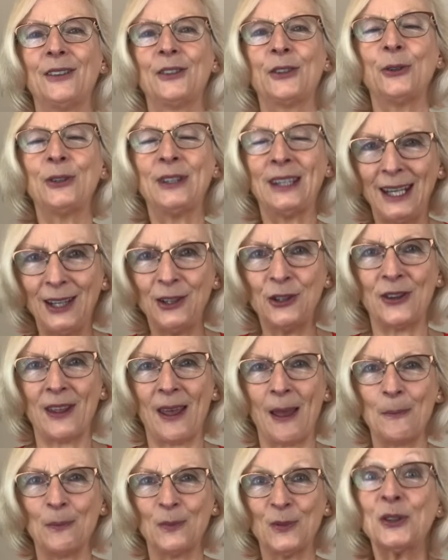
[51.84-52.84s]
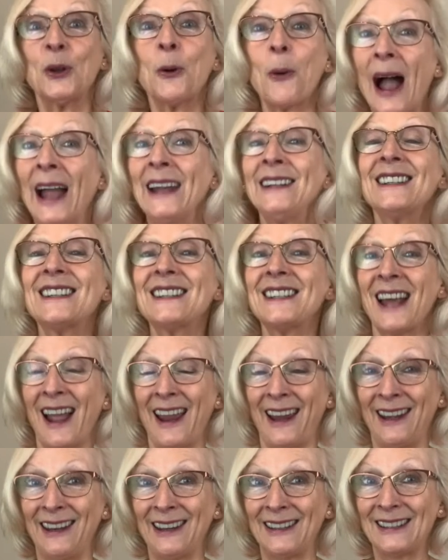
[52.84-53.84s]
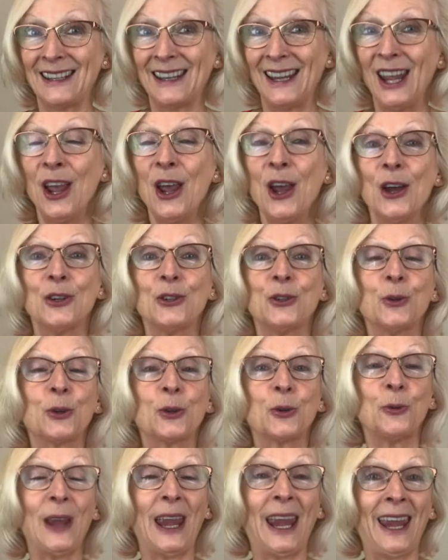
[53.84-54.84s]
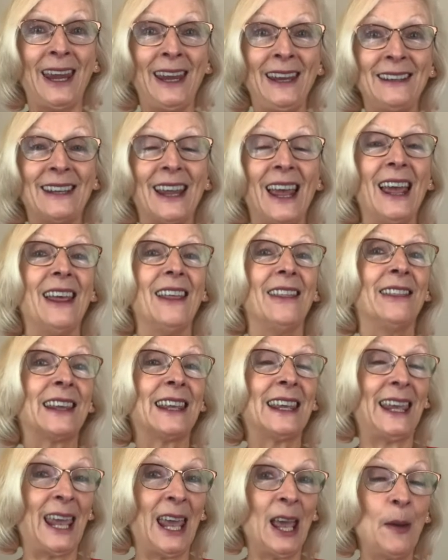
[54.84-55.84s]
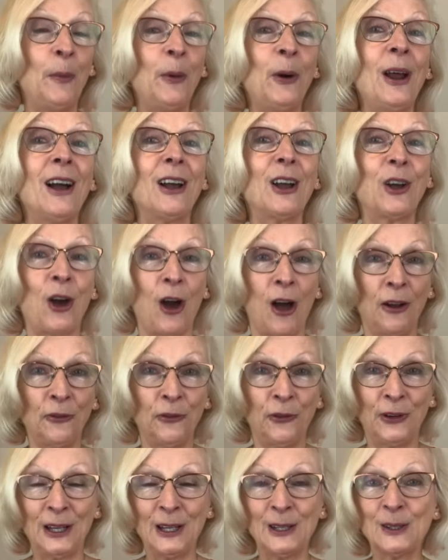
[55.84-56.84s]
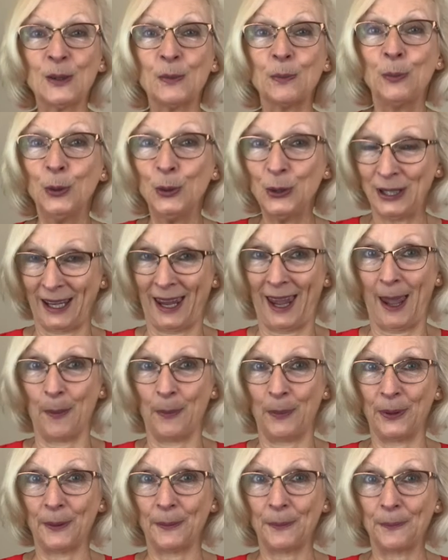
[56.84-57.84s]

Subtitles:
to teach them. So I decided to create the Camera Confidence Bootcamp,